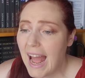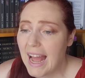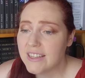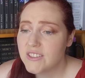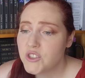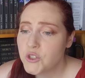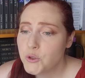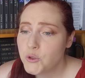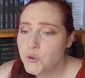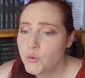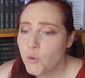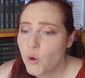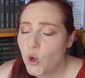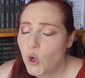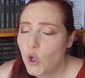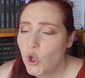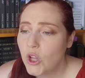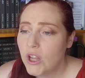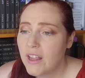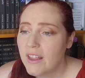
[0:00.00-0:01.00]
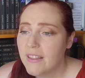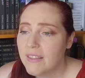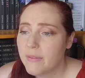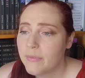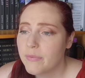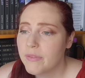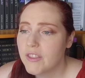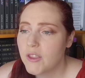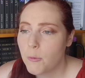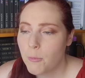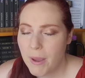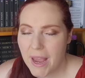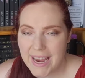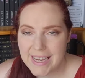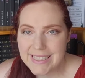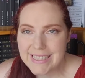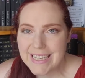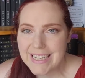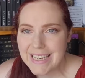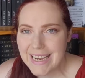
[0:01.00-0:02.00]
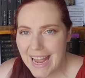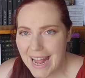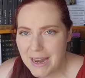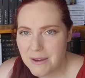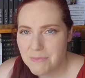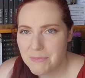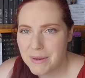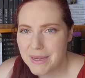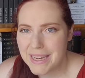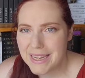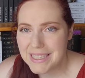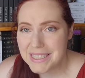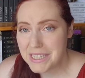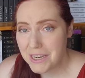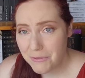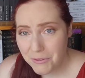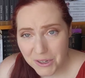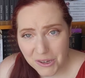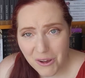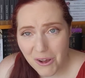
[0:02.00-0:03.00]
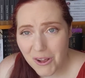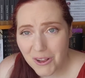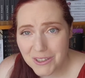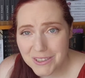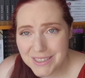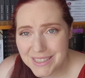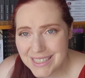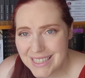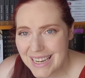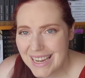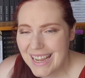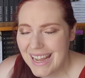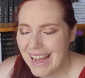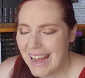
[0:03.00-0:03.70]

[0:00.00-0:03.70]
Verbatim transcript: As usual, the pacing can be difficult.